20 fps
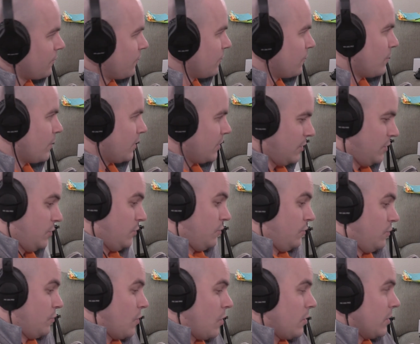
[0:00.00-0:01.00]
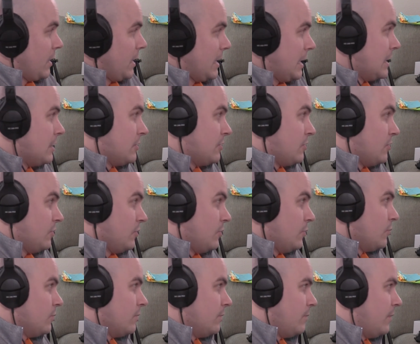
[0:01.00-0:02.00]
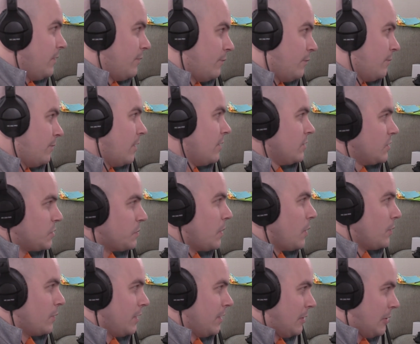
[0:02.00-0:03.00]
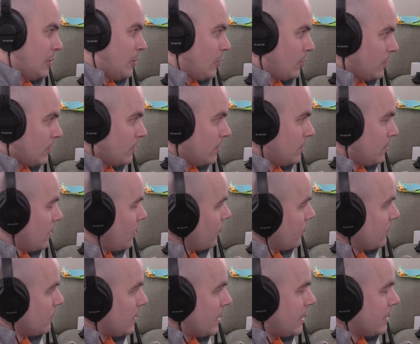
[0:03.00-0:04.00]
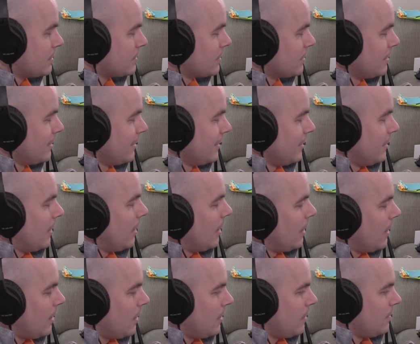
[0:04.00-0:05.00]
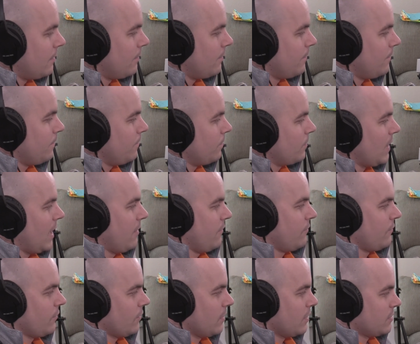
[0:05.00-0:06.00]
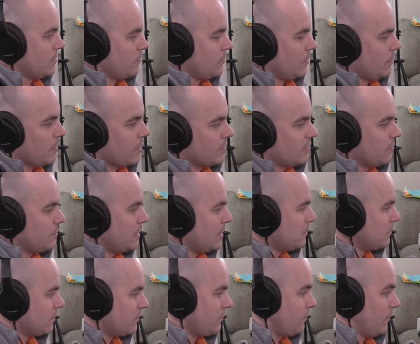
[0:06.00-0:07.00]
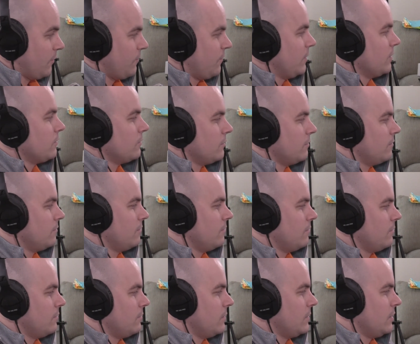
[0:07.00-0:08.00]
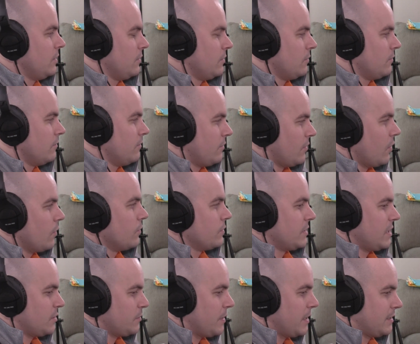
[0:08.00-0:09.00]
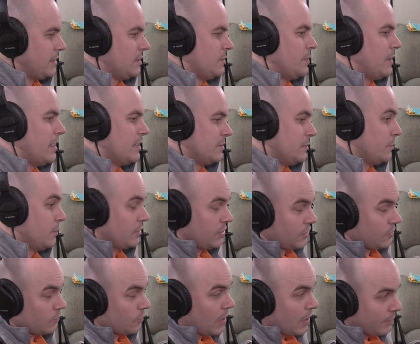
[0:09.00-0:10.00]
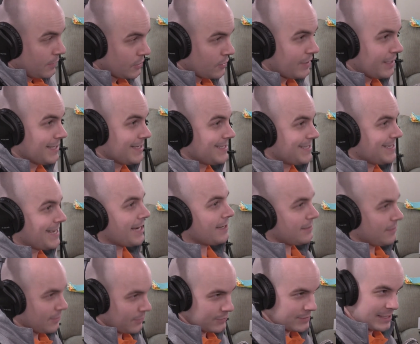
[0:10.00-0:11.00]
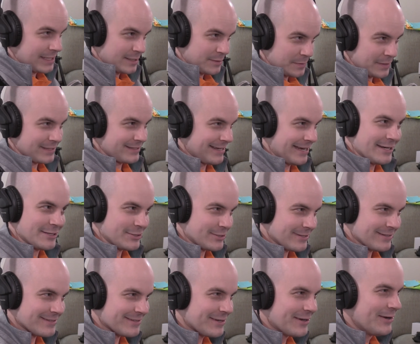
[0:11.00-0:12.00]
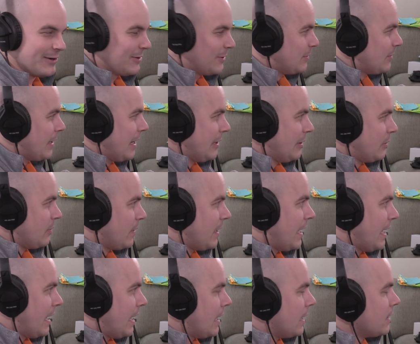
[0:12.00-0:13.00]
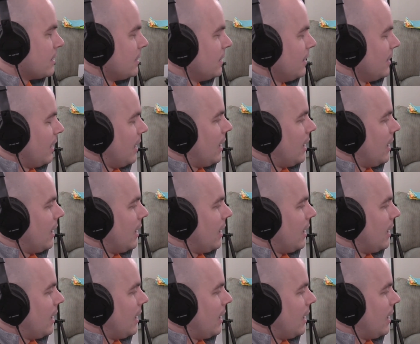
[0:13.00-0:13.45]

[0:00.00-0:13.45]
are you walking into, unspoken or otherwise. And for us, we want to be able to fulfill, those as best as possible, which is why we try to set those expectations right away.